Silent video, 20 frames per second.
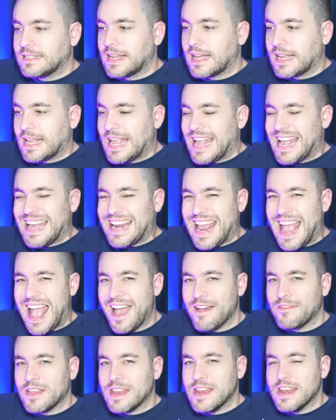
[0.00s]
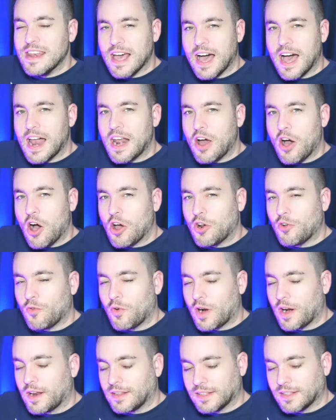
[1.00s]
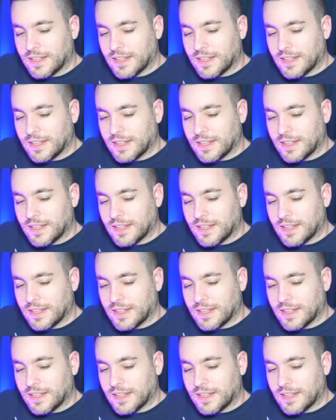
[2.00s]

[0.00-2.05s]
I can't have it not on right.